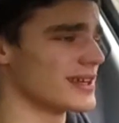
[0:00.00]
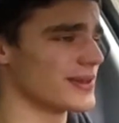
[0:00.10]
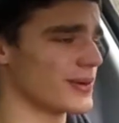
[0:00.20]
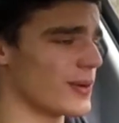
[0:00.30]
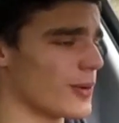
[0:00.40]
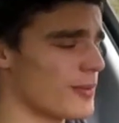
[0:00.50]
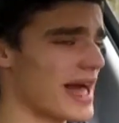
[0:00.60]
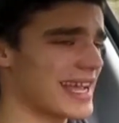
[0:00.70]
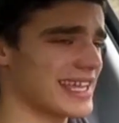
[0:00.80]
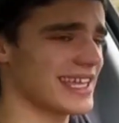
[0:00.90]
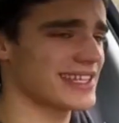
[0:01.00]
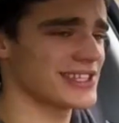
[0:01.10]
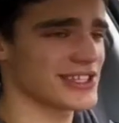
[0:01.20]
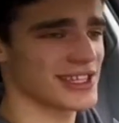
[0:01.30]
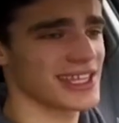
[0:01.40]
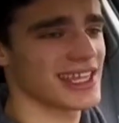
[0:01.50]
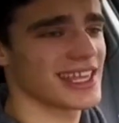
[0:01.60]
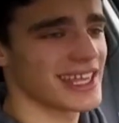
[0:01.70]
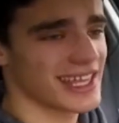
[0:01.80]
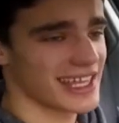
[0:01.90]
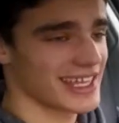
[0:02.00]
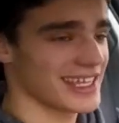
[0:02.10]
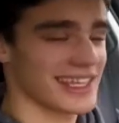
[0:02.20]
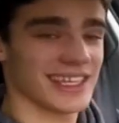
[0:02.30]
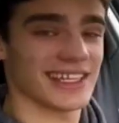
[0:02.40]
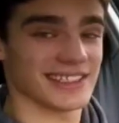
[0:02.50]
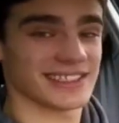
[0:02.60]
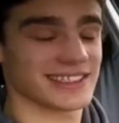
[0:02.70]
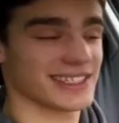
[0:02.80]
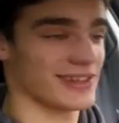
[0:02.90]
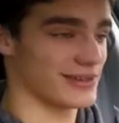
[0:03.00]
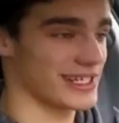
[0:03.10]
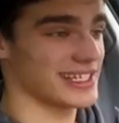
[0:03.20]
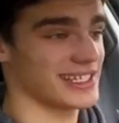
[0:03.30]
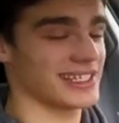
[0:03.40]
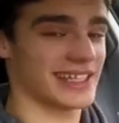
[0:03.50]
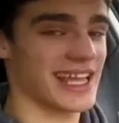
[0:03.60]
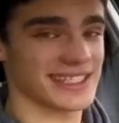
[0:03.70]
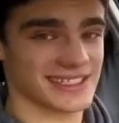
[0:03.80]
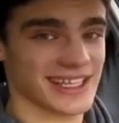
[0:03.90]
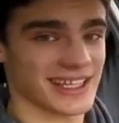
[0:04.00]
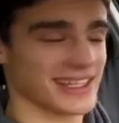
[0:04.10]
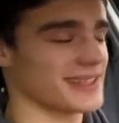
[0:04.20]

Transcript: The whole package is a really nice thing.